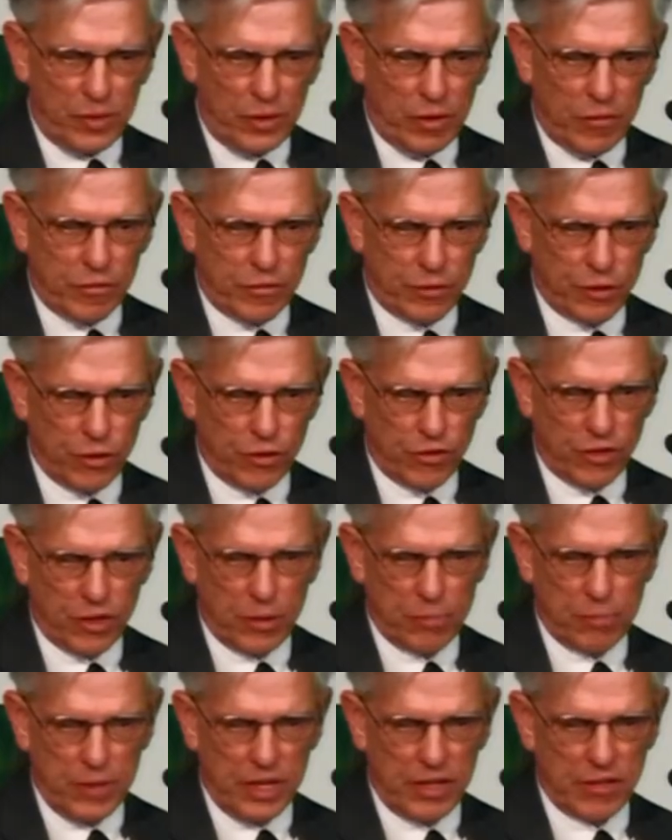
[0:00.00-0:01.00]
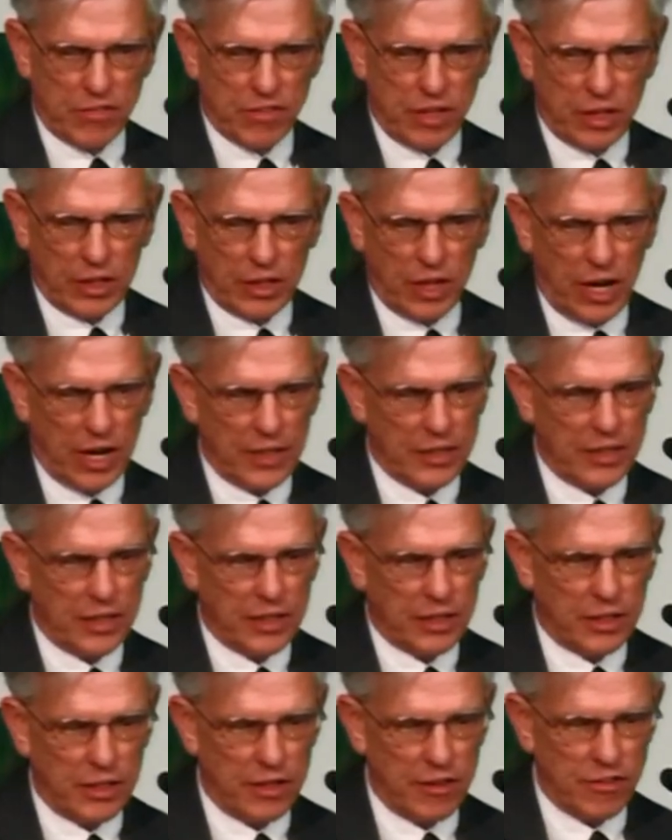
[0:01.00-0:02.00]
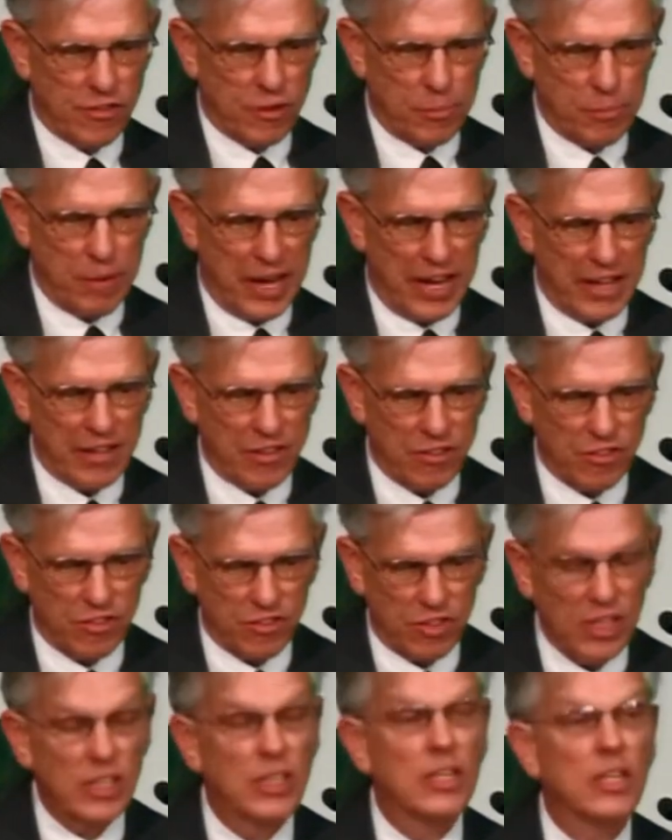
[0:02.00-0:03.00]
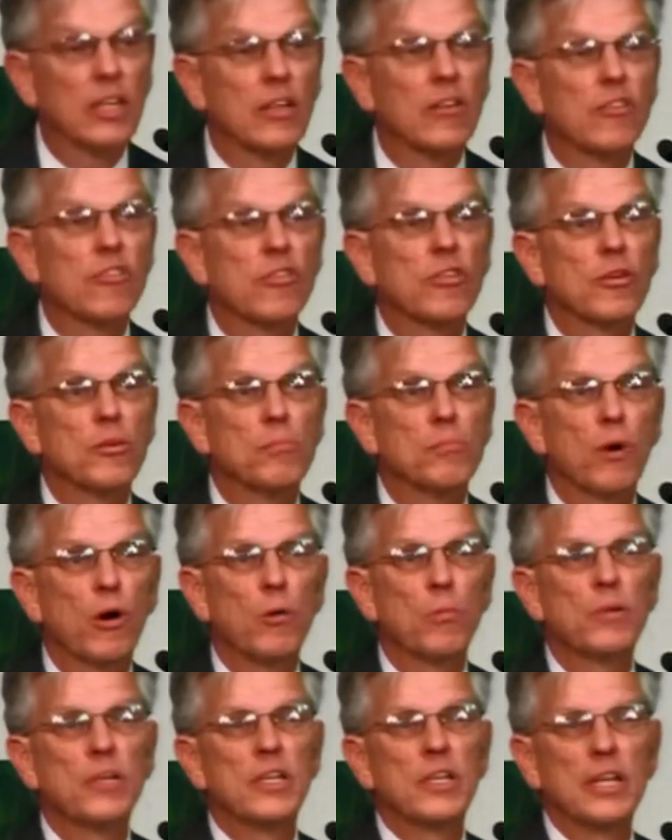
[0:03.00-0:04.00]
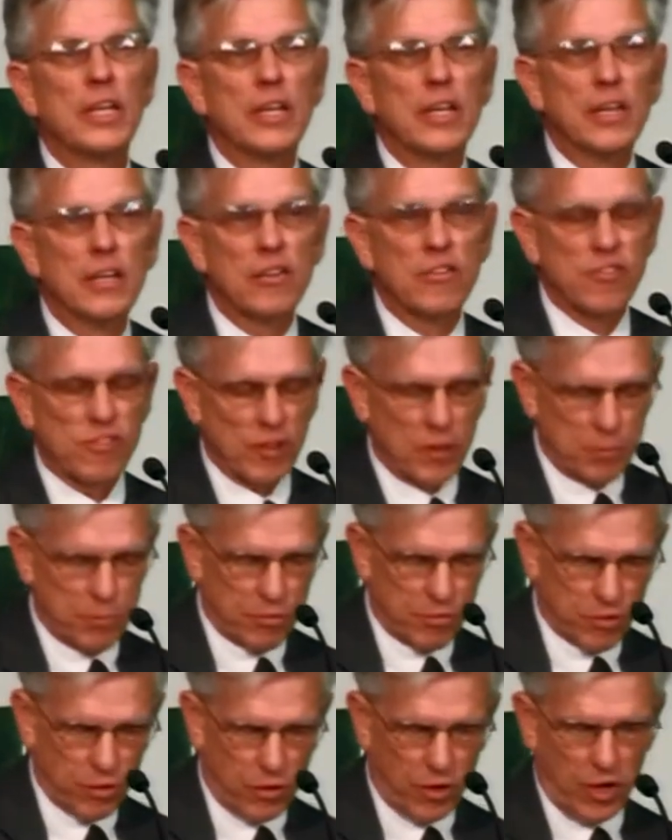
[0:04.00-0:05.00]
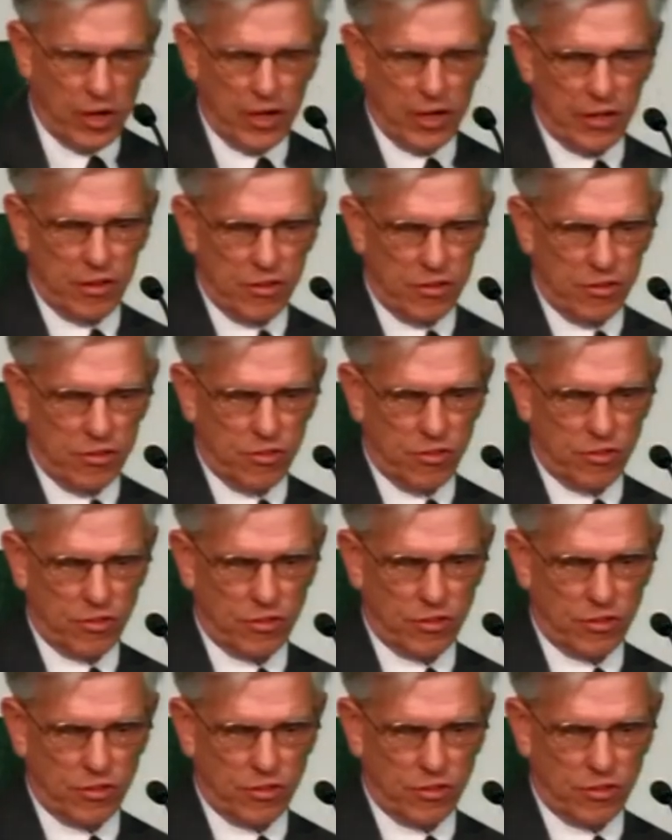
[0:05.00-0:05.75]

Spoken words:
First, it means that God declares a man sinless the moment he accepts Christ.